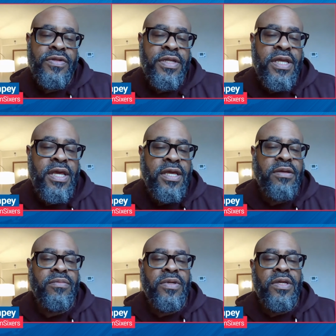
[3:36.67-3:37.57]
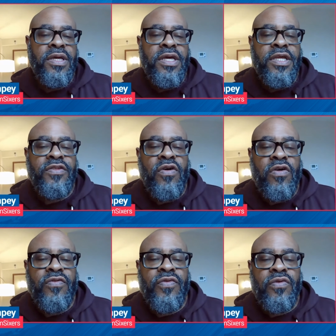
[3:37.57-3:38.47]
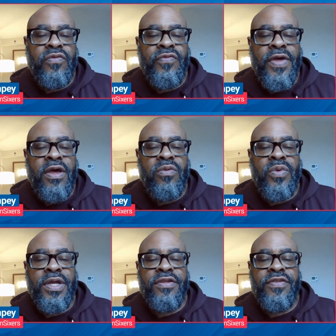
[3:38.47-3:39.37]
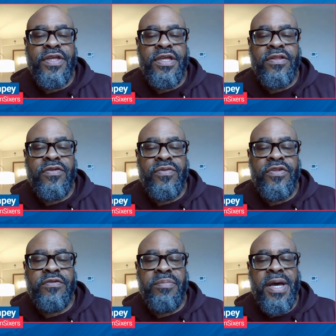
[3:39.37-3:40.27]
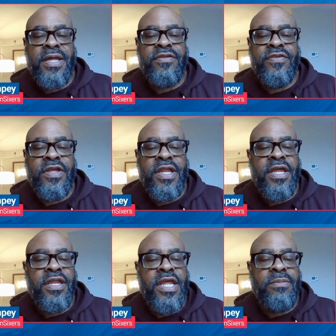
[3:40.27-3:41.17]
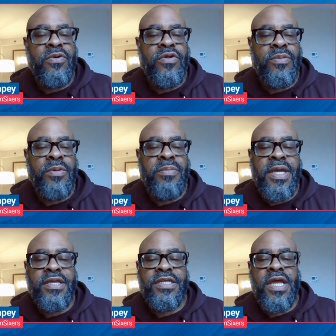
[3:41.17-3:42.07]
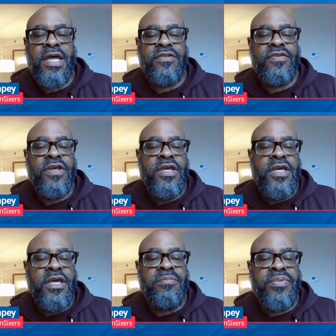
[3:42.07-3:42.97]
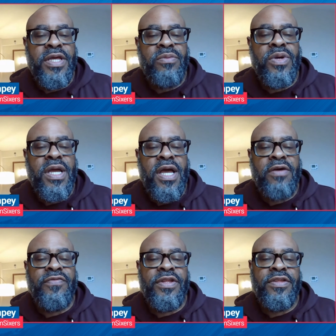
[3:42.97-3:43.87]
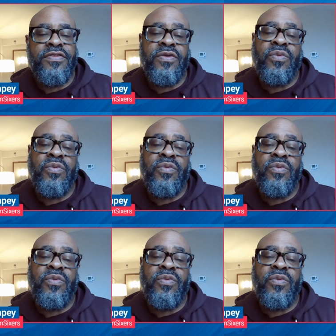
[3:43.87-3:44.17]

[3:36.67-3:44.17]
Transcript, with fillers: the game. He's also found ways to get to his spots, and that enabled him to make shots and play with confidence